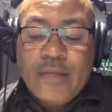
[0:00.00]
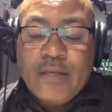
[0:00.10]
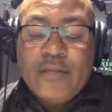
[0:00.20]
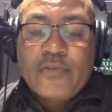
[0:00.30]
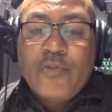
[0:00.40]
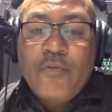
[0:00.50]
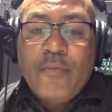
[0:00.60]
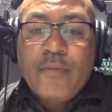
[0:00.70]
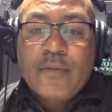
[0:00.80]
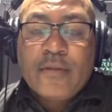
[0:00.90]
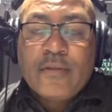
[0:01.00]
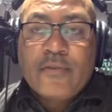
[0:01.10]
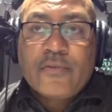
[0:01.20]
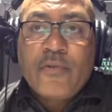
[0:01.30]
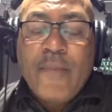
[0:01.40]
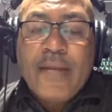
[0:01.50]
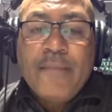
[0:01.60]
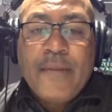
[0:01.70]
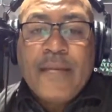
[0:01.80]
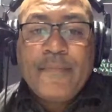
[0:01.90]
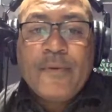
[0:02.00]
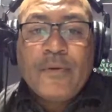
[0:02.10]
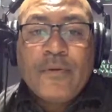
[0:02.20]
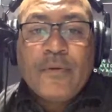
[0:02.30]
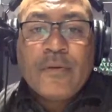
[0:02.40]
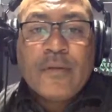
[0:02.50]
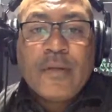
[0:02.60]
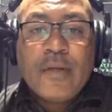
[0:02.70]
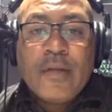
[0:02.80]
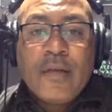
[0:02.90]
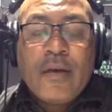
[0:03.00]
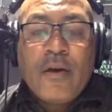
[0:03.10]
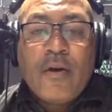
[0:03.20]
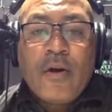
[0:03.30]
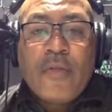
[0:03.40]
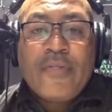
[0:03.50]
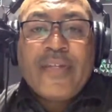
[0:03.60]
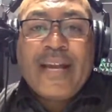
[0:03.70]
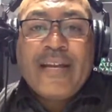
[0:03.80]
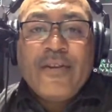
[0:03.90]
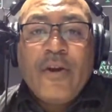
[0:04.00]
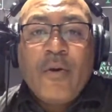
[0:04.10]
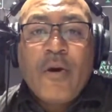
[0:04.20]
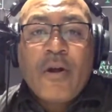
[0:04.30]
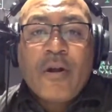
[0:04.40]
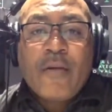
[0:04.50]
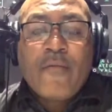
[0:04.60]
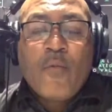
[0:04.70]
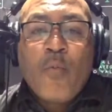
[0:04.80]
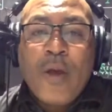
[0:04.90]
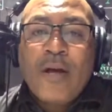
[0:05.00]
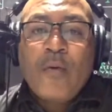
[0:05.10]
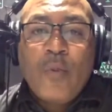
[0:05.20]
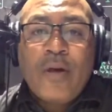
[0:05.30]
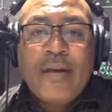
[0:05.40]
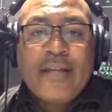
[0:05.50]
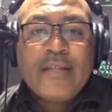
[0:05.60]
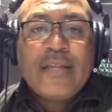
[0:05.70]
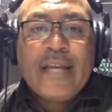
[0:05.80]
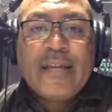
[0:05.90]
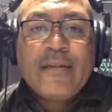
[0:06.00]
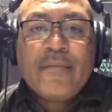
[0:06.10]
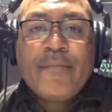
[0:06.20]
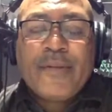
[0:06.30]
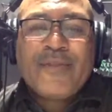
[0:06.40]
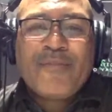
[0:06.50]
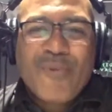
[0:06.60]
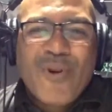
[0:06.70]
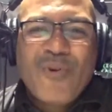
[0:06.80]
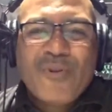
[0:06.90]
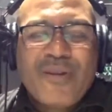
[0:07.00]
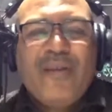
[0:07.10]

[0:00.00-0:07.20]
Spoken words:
So many people that I know are well educated, but they're broke.